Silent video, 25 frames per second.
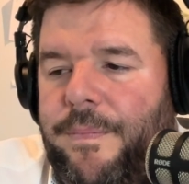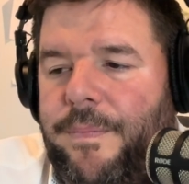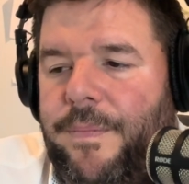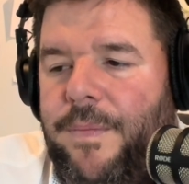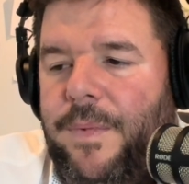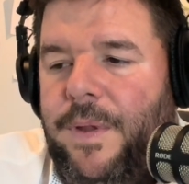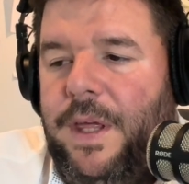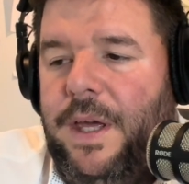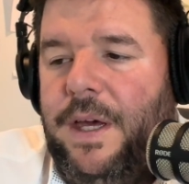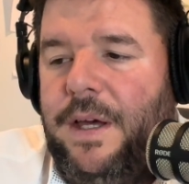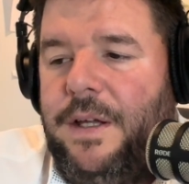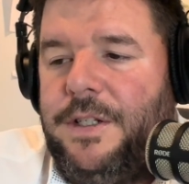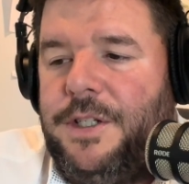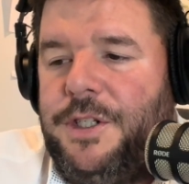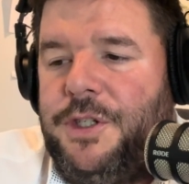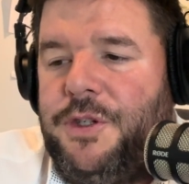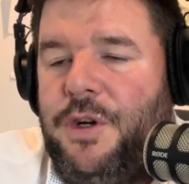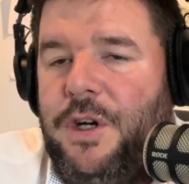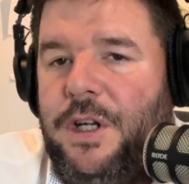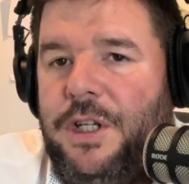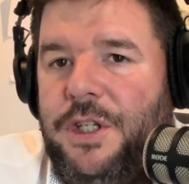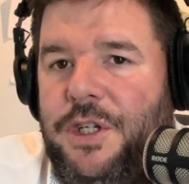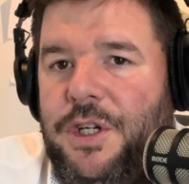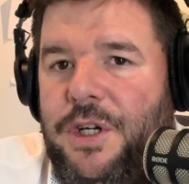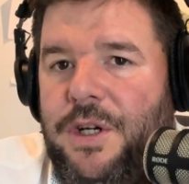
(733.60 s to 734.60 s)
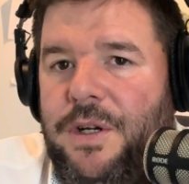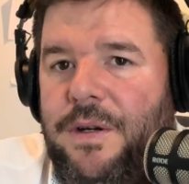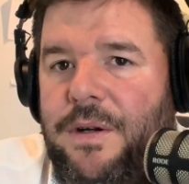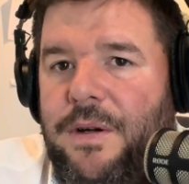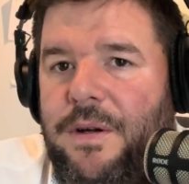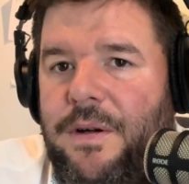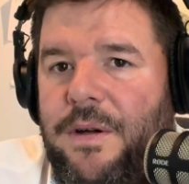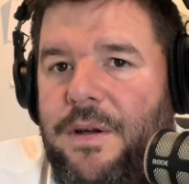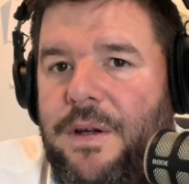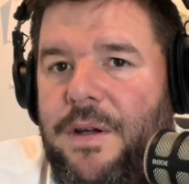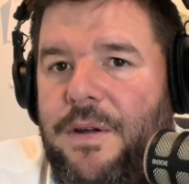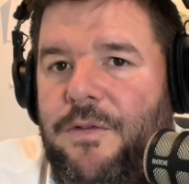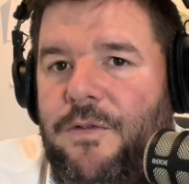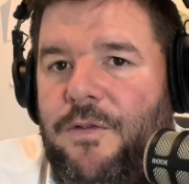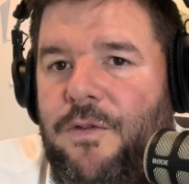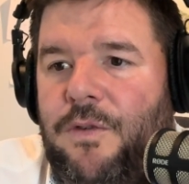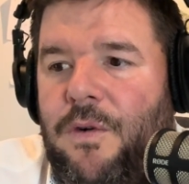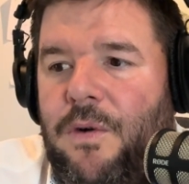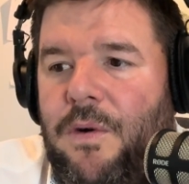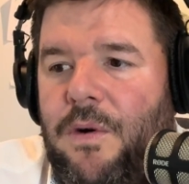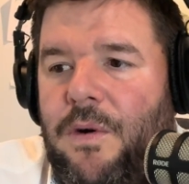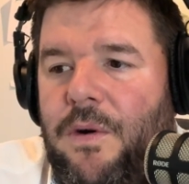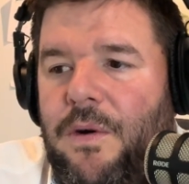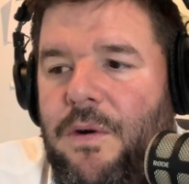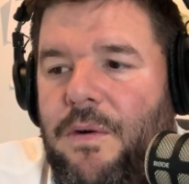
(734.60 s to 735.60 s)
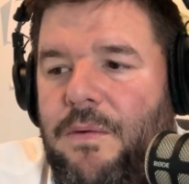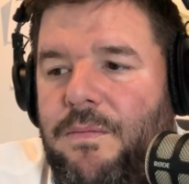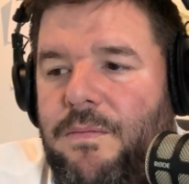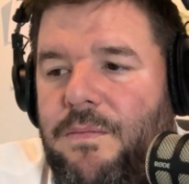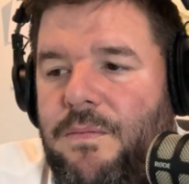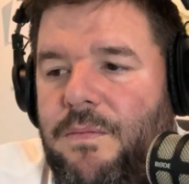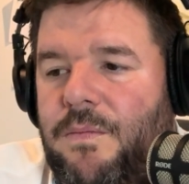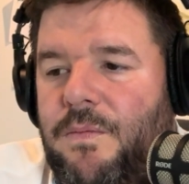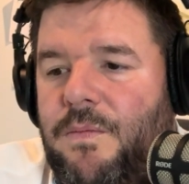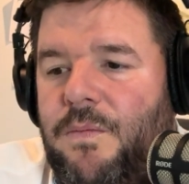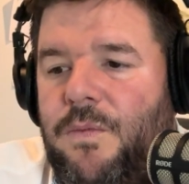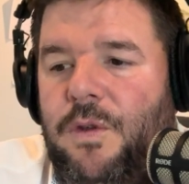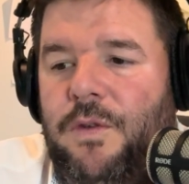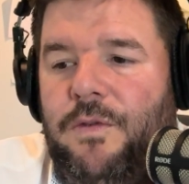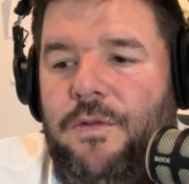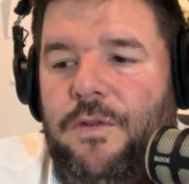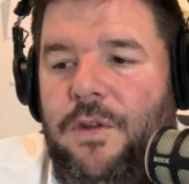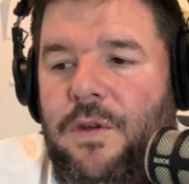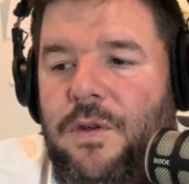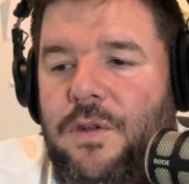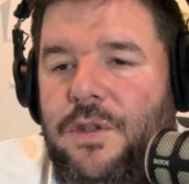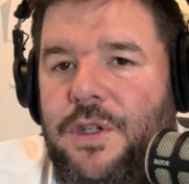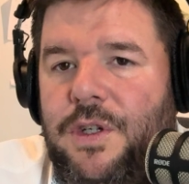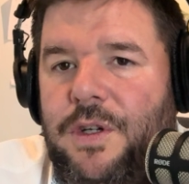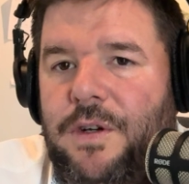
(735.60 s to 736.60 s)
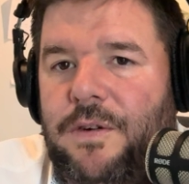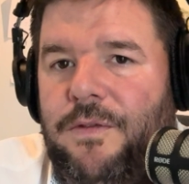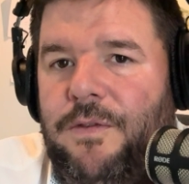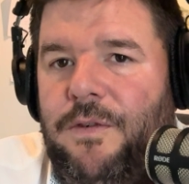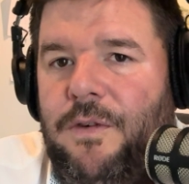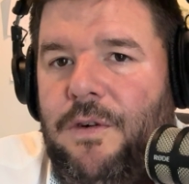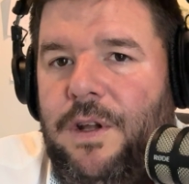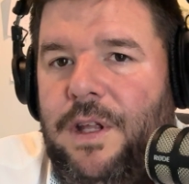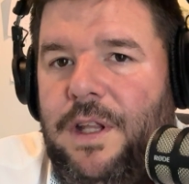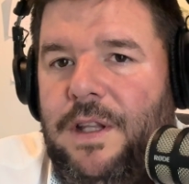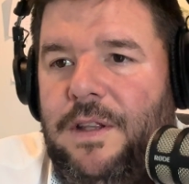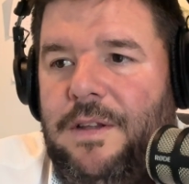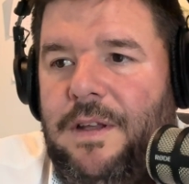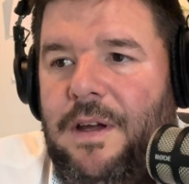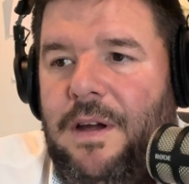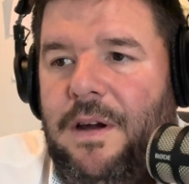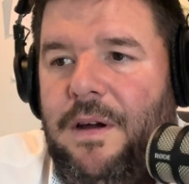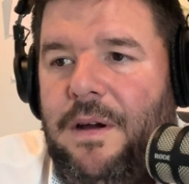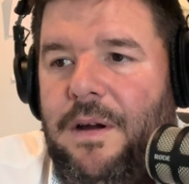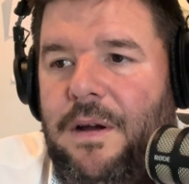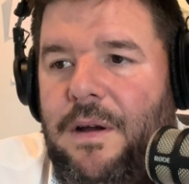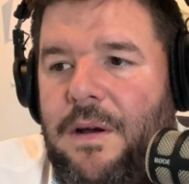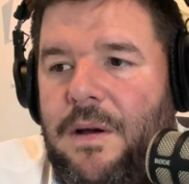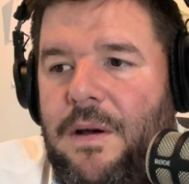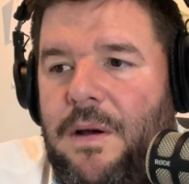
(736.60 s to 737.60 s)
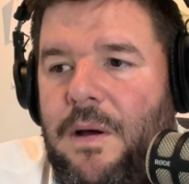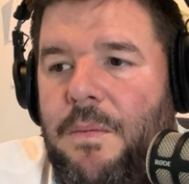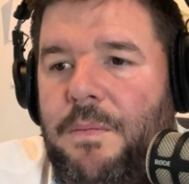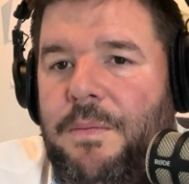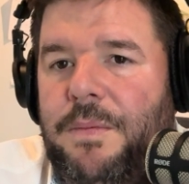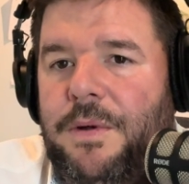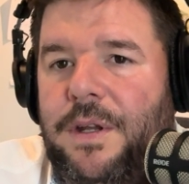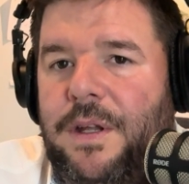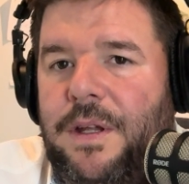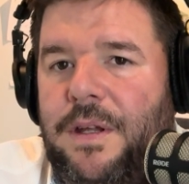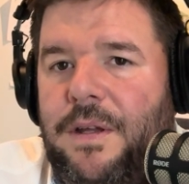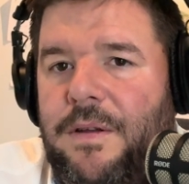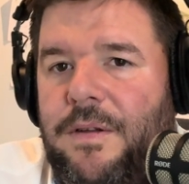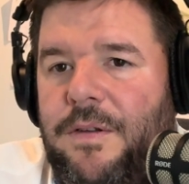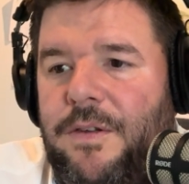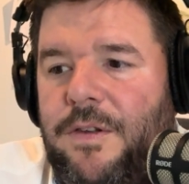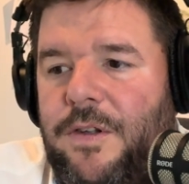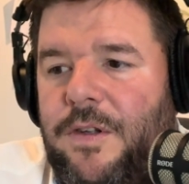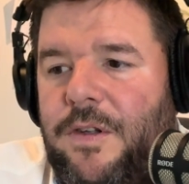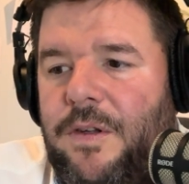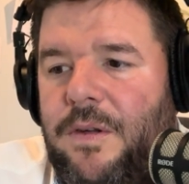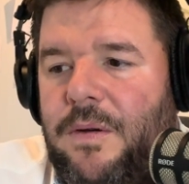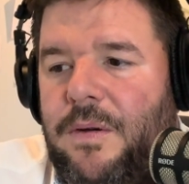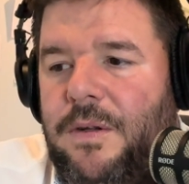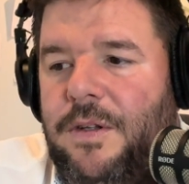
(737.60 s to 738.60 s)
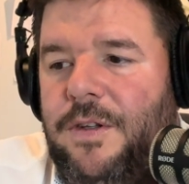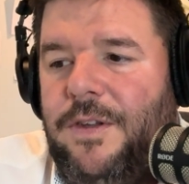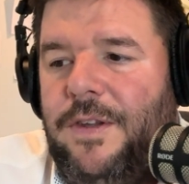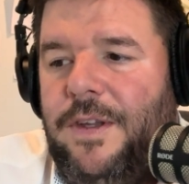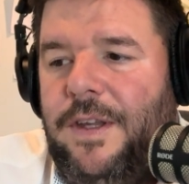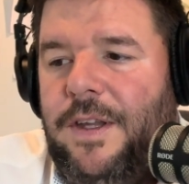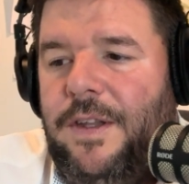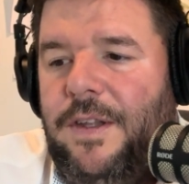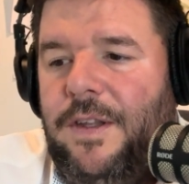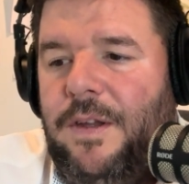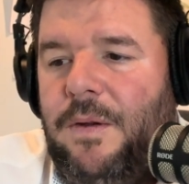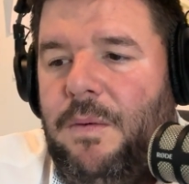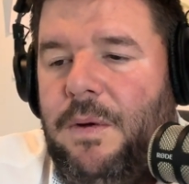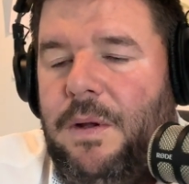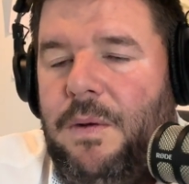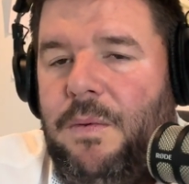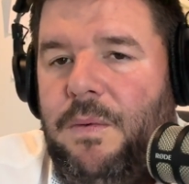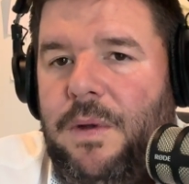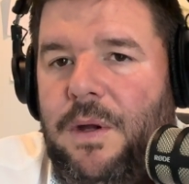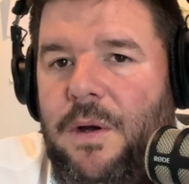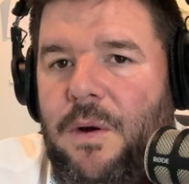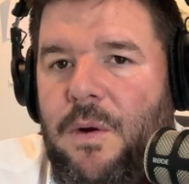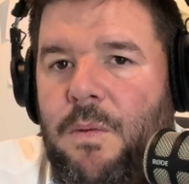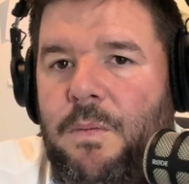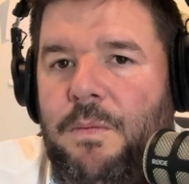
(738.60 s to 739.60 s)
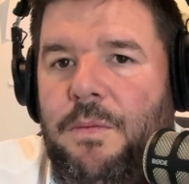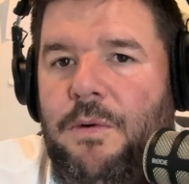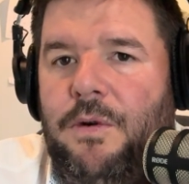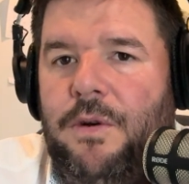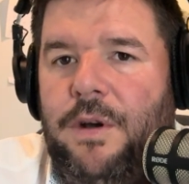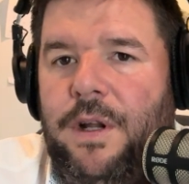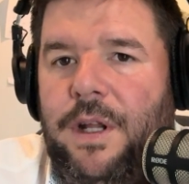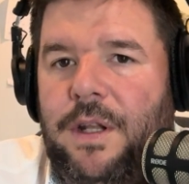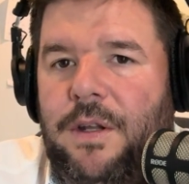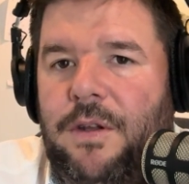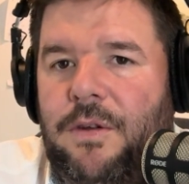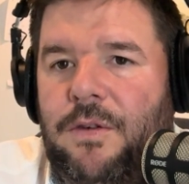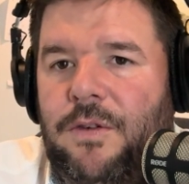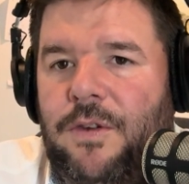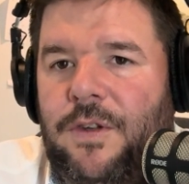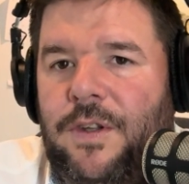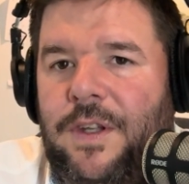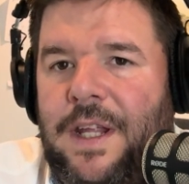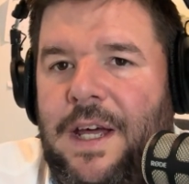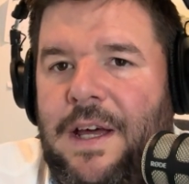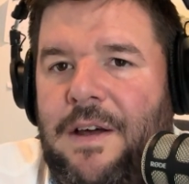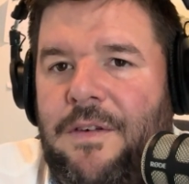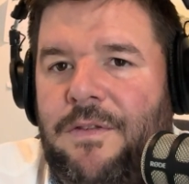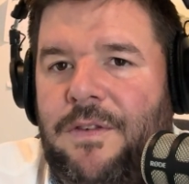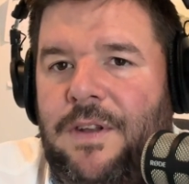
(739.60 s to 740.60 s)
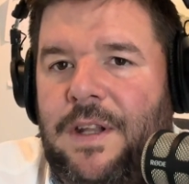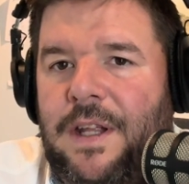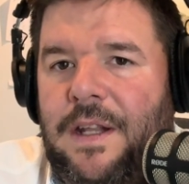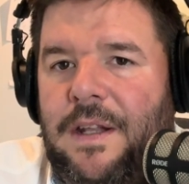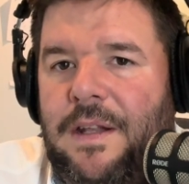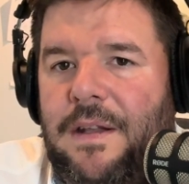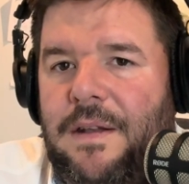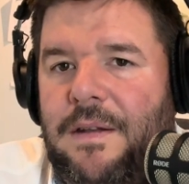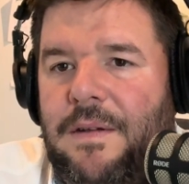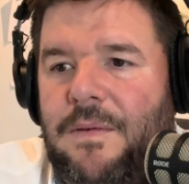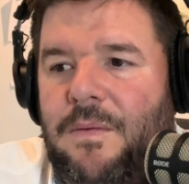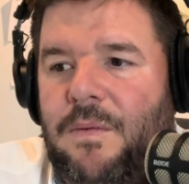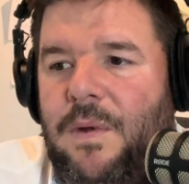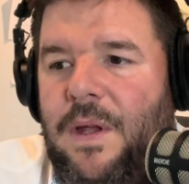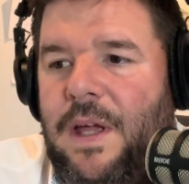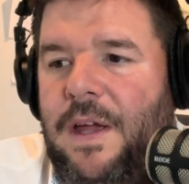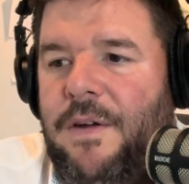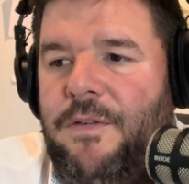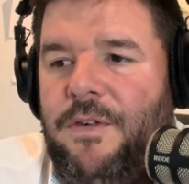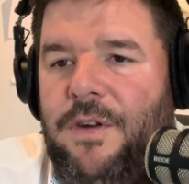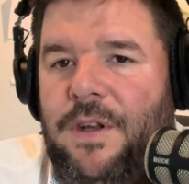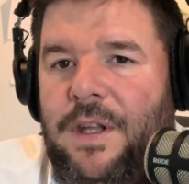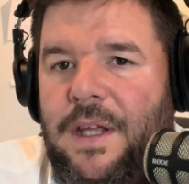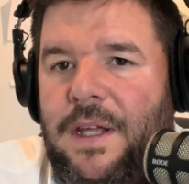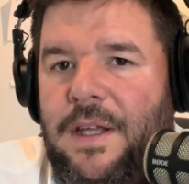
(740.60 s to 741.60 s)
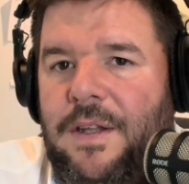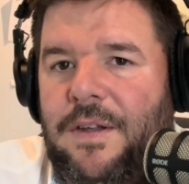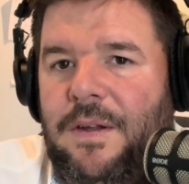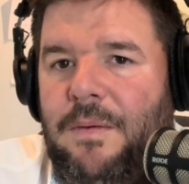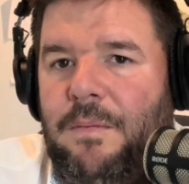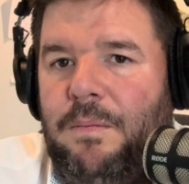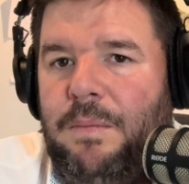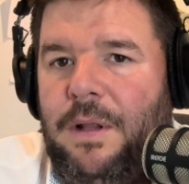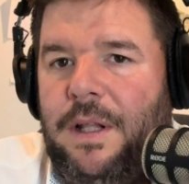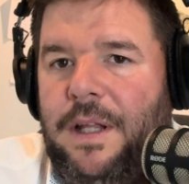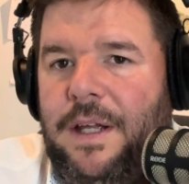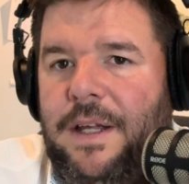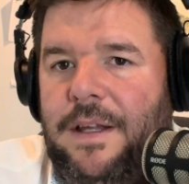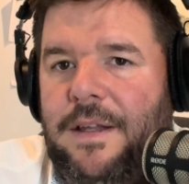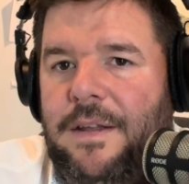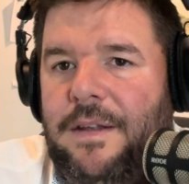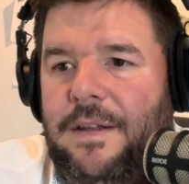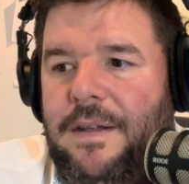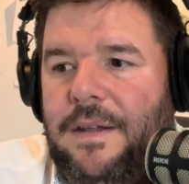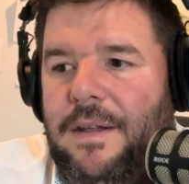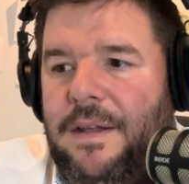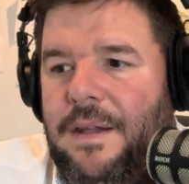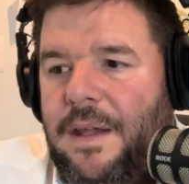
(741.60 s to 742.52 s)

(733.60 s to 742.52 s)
yeah, structure for the future for the entire company. So it's easy when we are onboarding new staff that everything is in place,